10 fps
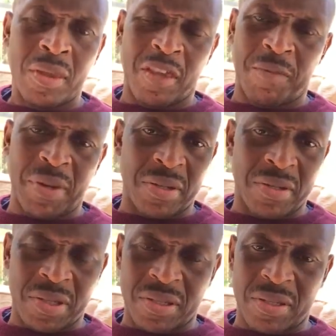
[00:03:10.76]
They've been
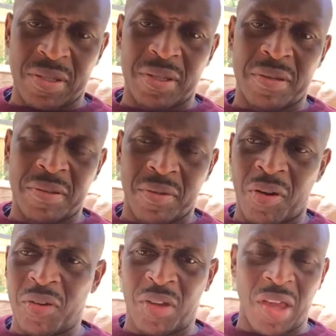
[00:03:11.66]
assisted
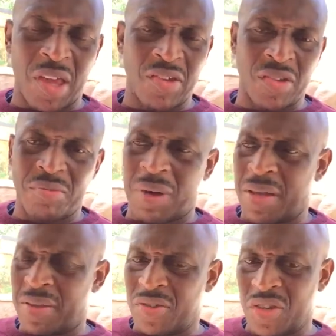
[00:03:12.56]
on occasion
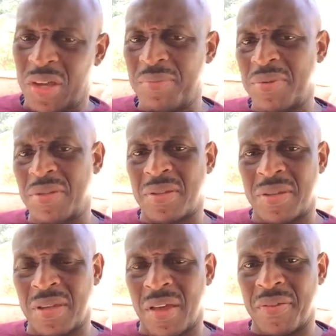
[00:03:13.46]
by the Jameses and
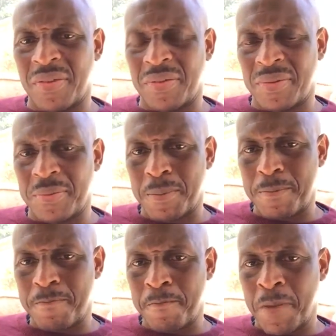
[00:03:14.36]
the others.
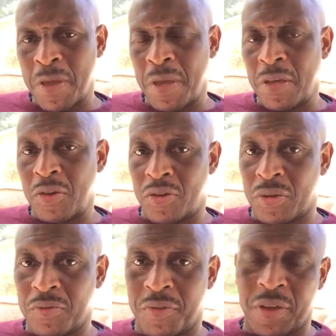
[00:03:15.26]
You
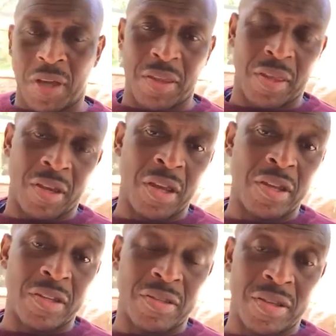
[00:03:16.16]
shouldn't forget that
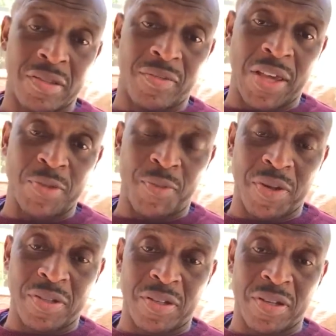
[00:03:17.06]
Ernest, as vice
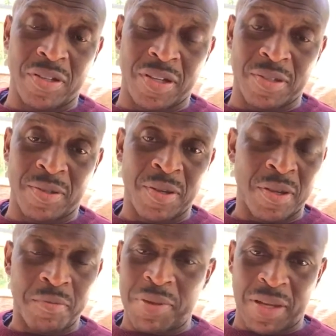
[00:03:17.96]
president, has
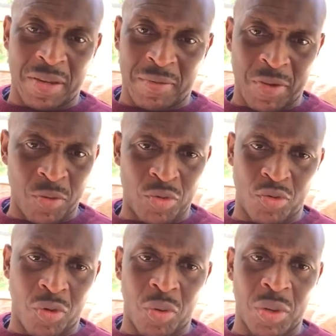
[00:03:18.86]
played a huge
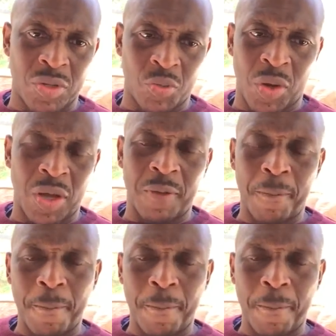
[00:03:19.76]
role as well.